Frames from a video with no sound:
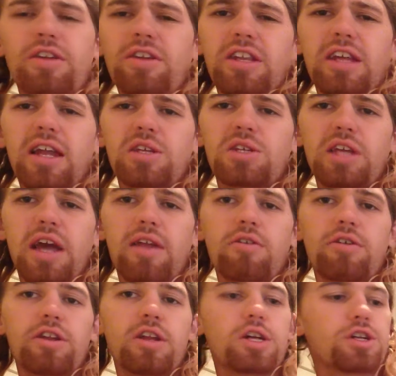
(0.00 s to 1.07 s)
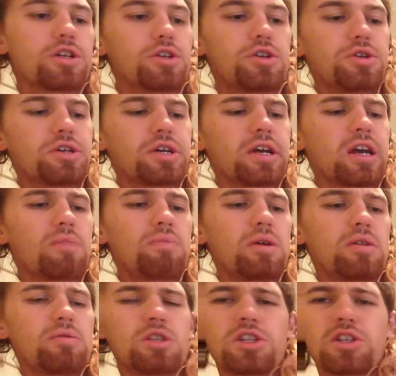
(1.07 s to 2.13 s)
I think they had a standard edition too you could get,
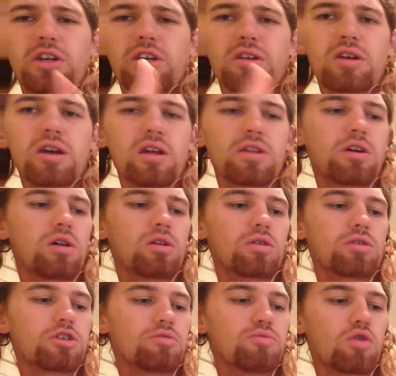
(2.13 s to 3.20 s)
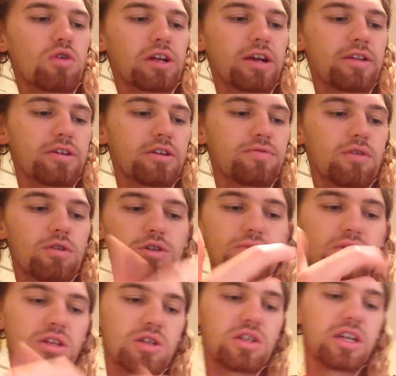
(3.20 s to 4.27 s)
but it was just $1 or $2 more to get this version
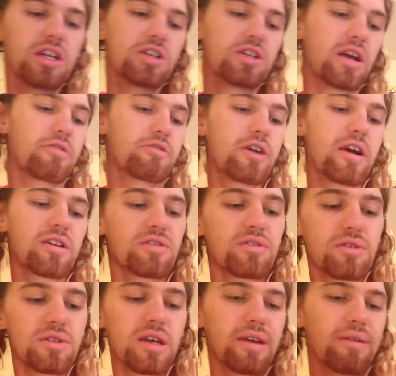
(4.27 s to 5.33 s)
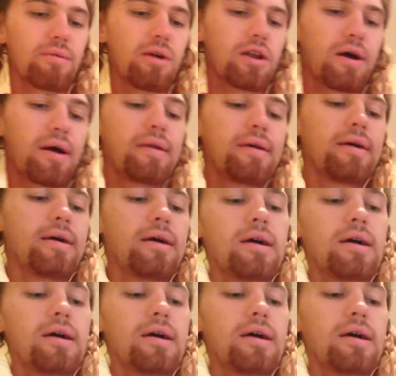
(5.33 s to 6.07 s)
with the CD soundtrack, so I was like, why not?